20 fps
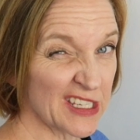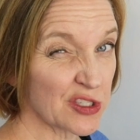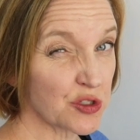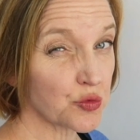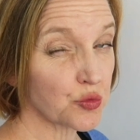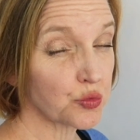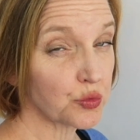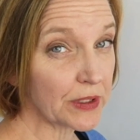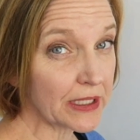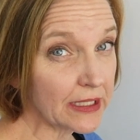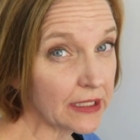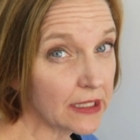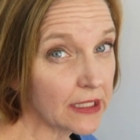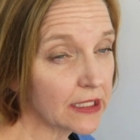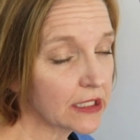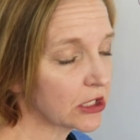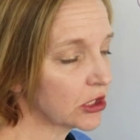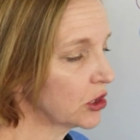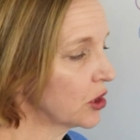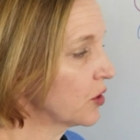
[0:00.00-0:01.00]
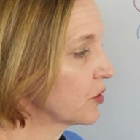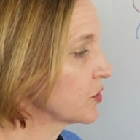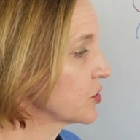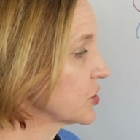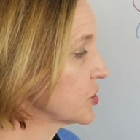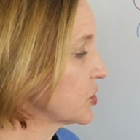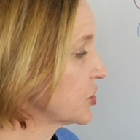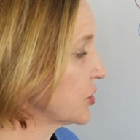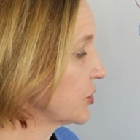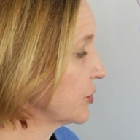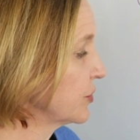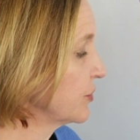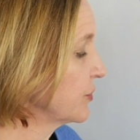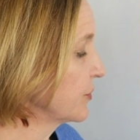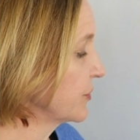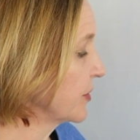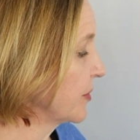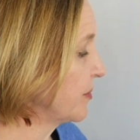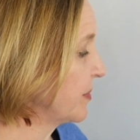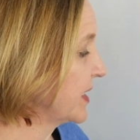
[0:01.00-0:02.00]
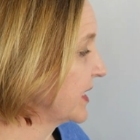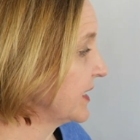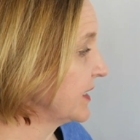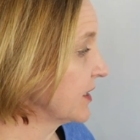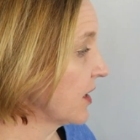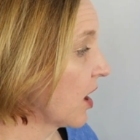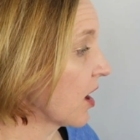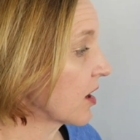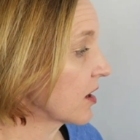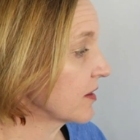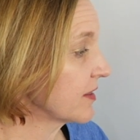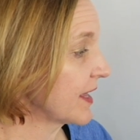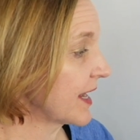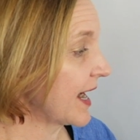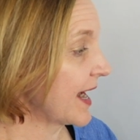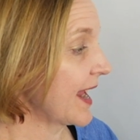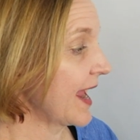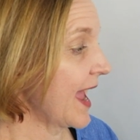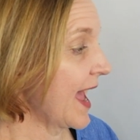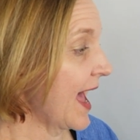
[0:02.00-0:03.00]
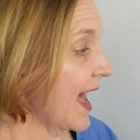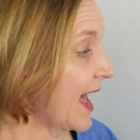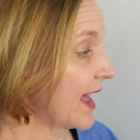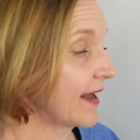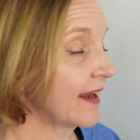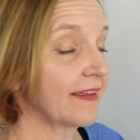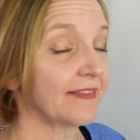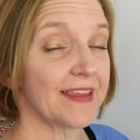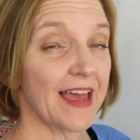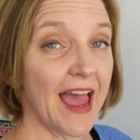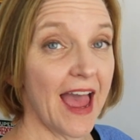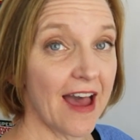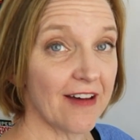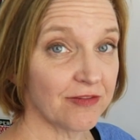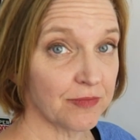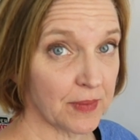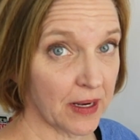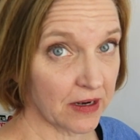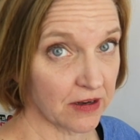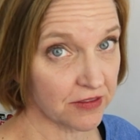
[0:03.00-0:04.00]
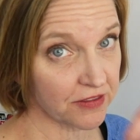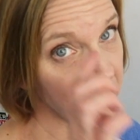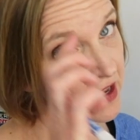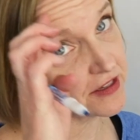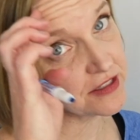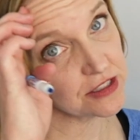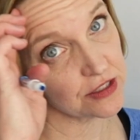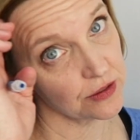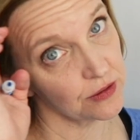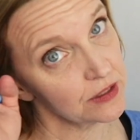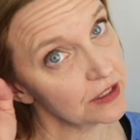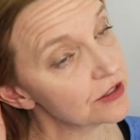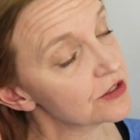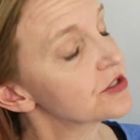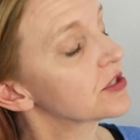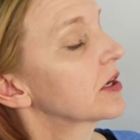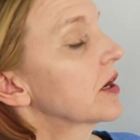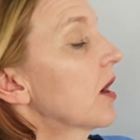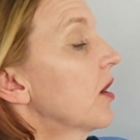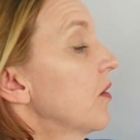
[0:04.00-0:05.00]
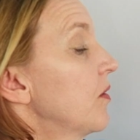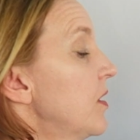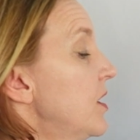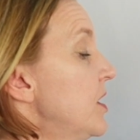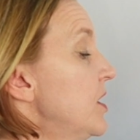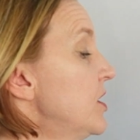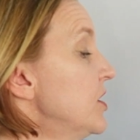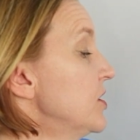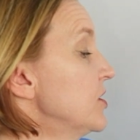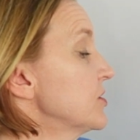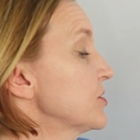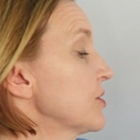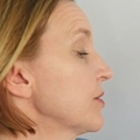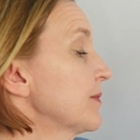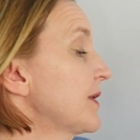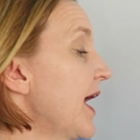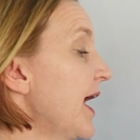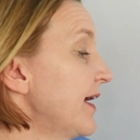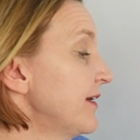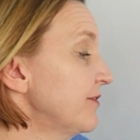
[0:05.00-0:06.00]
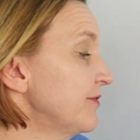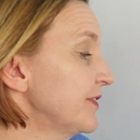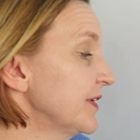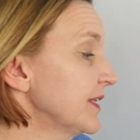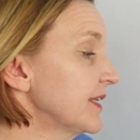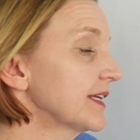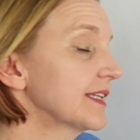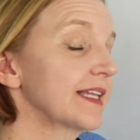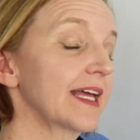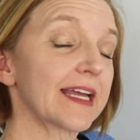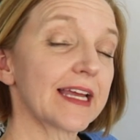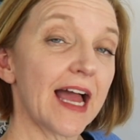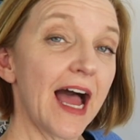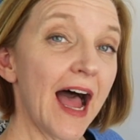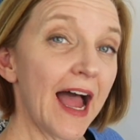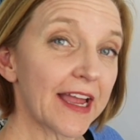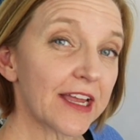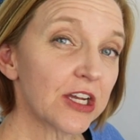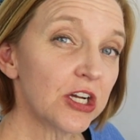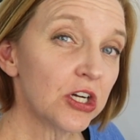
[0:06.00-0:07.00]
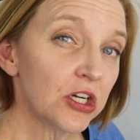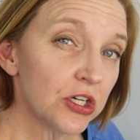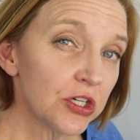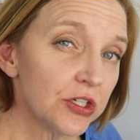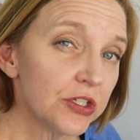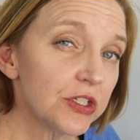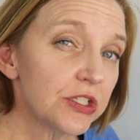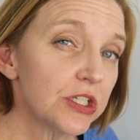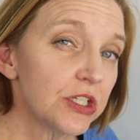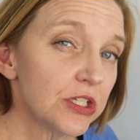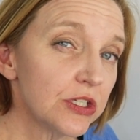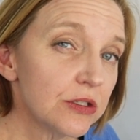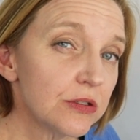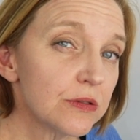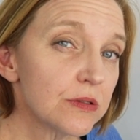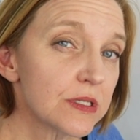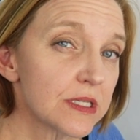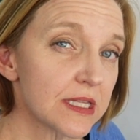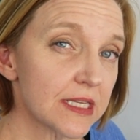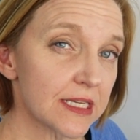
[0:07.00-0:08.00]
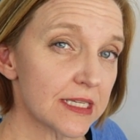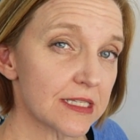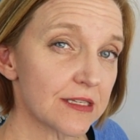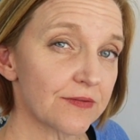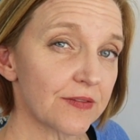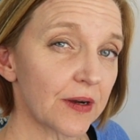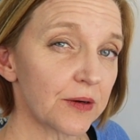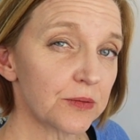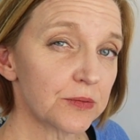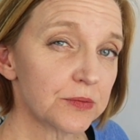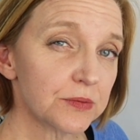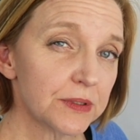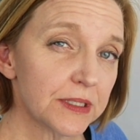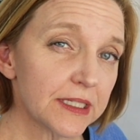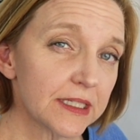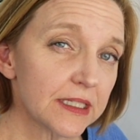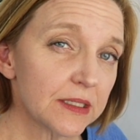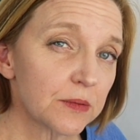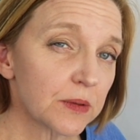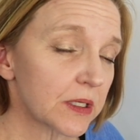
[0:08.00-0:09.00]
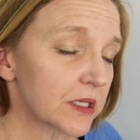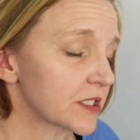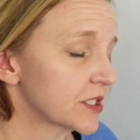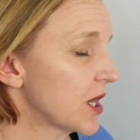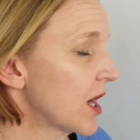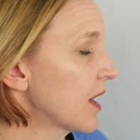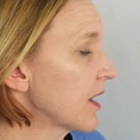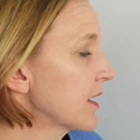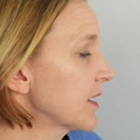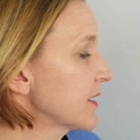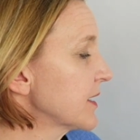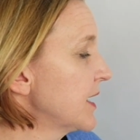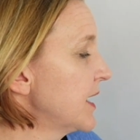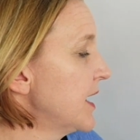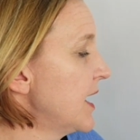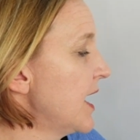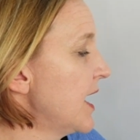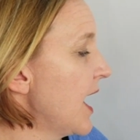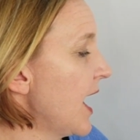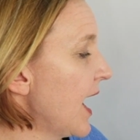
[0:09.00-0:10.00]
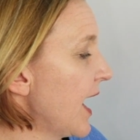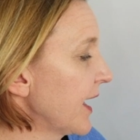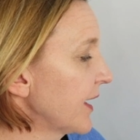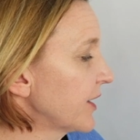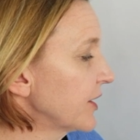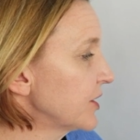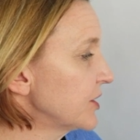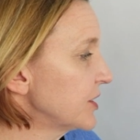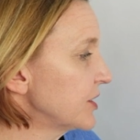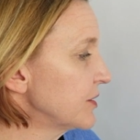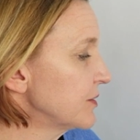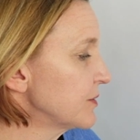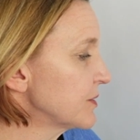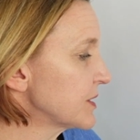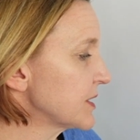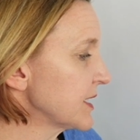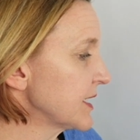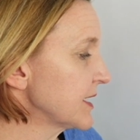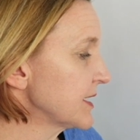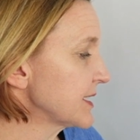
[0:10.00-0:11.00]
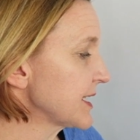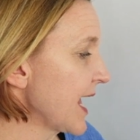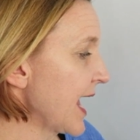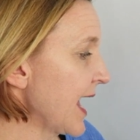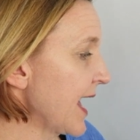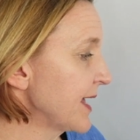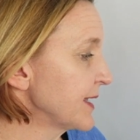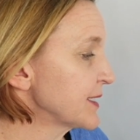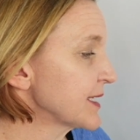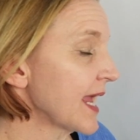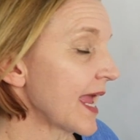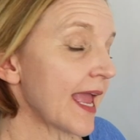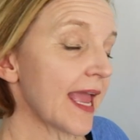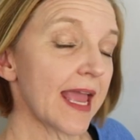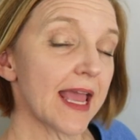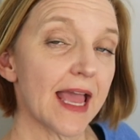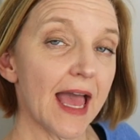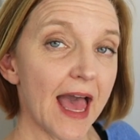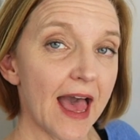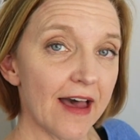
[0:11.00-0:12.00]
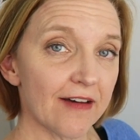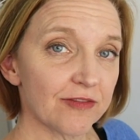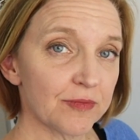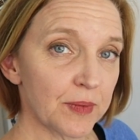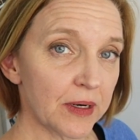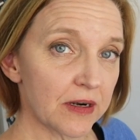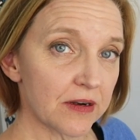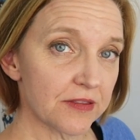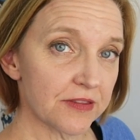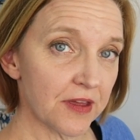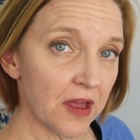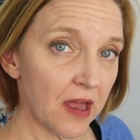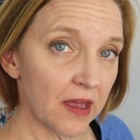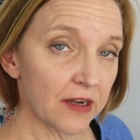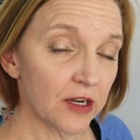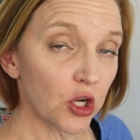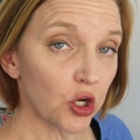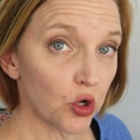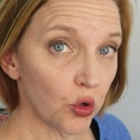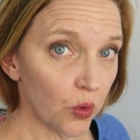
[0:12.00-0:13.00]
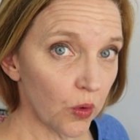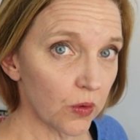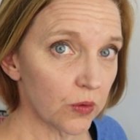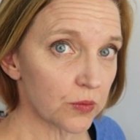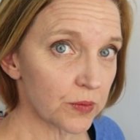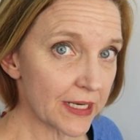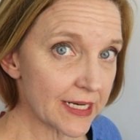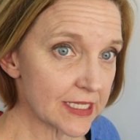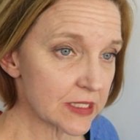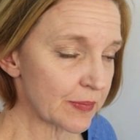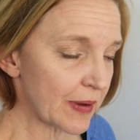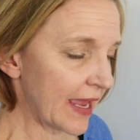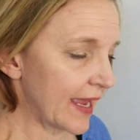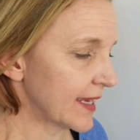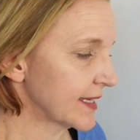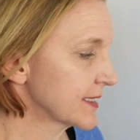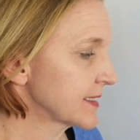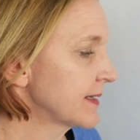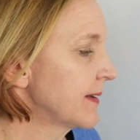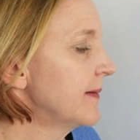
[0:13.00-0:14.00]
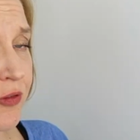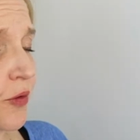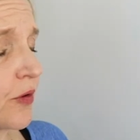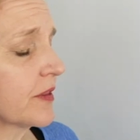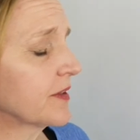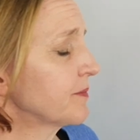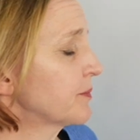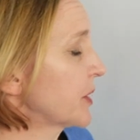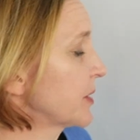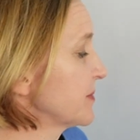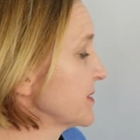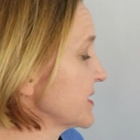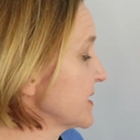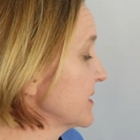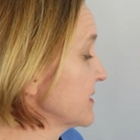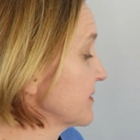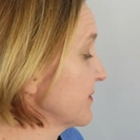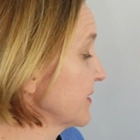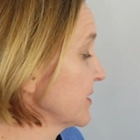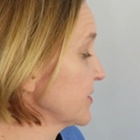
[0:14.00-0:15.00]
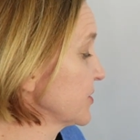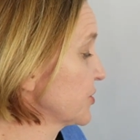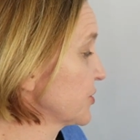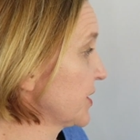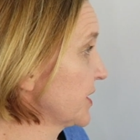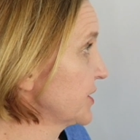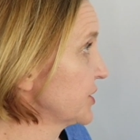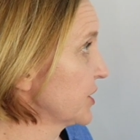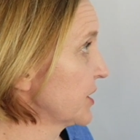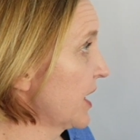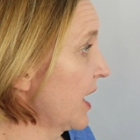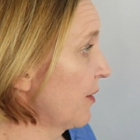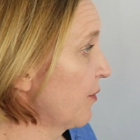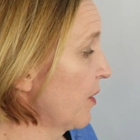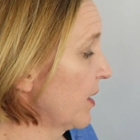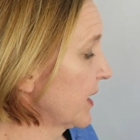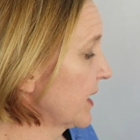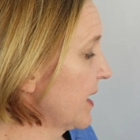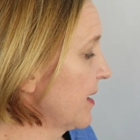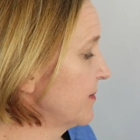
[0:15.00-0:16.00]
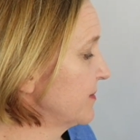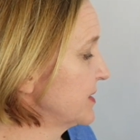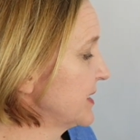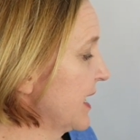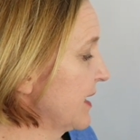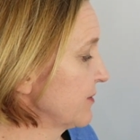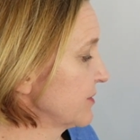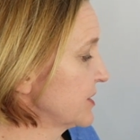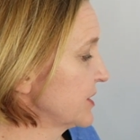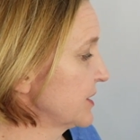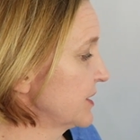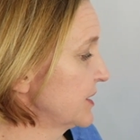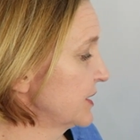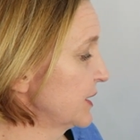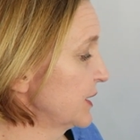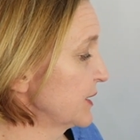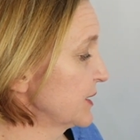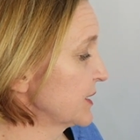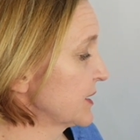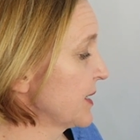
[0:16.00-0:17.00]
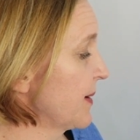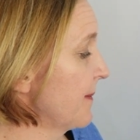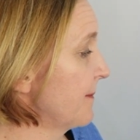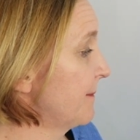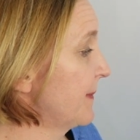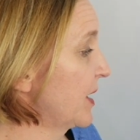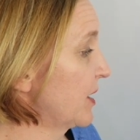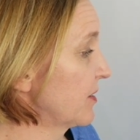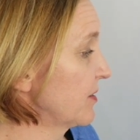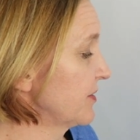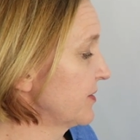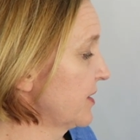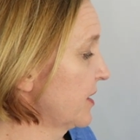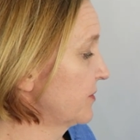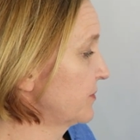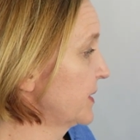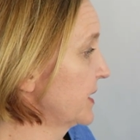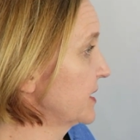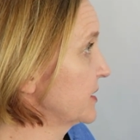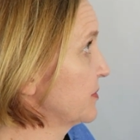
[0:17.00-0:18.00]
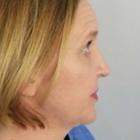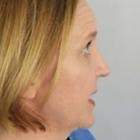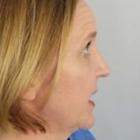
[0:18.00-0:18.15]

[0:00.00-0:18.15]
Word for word: is really close to the PR that I had at the half marathon two years ago. So I'm kind of feeling like I could use this if I really worked hard I could use this as a half marathon goal race pace. Now for the purposes of illustration, I wanna come down to this marathon race